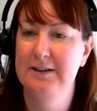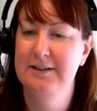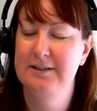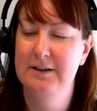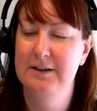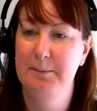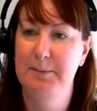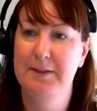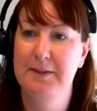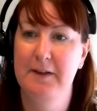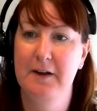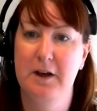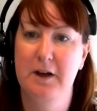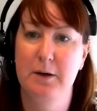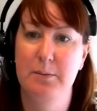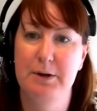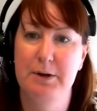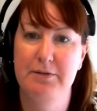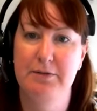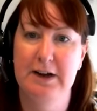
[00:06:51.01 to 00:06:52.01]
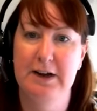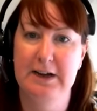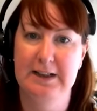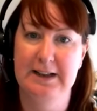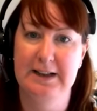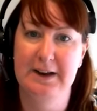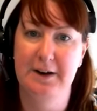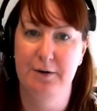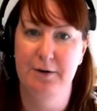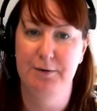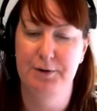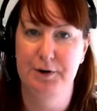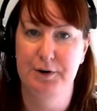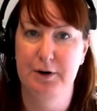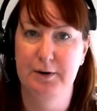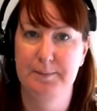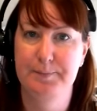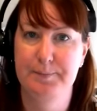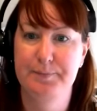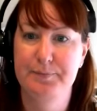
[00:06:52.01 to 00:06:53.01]
something that can be regulated or
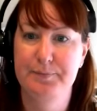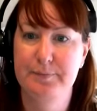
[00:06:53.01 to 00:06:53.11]
not.